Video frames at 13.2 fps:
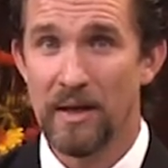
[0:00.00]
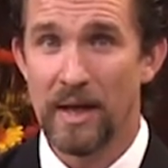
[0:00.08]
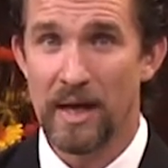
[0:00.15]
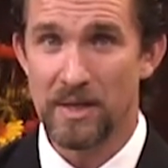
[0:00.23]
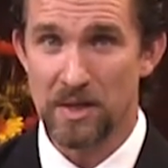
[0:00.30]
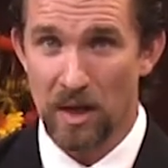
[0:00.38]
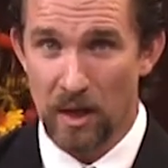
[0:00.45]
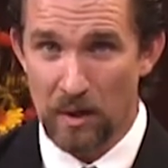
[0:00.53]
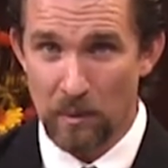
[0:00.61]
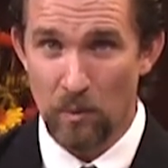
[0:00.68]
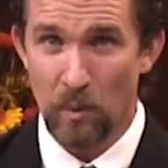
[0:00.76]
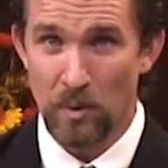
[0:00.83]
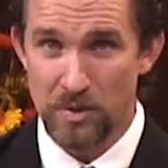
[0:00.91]
as God
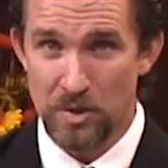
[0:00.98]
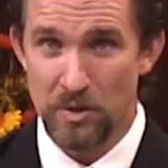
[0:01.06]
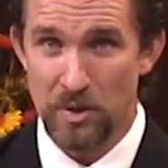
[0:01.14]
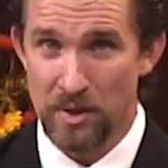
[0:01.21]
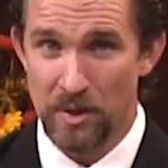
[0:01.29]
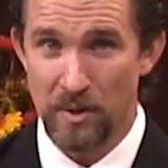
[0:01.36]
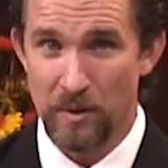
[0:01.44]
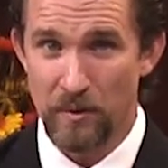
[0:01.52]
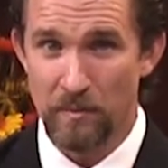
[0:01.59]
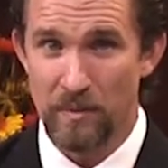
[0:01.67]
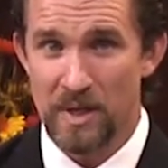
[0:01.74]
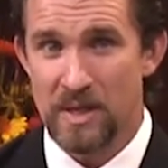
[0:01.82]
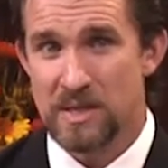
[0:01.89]
would want you to do.
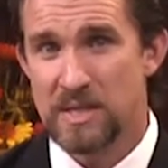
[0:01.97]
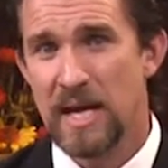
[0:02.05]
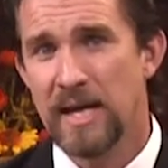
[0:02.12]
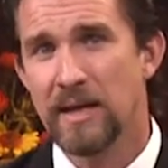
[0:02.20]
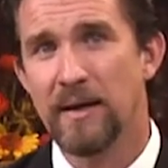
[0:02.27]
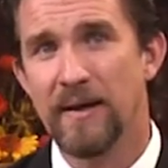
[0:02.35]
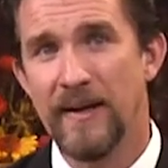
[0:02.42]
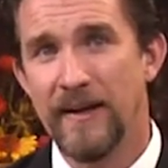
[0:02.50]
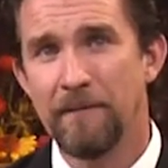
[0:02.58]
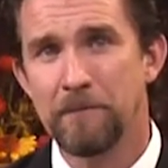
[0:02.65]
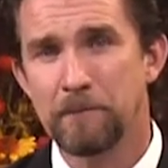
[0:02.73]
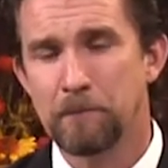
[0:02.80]
Secondly,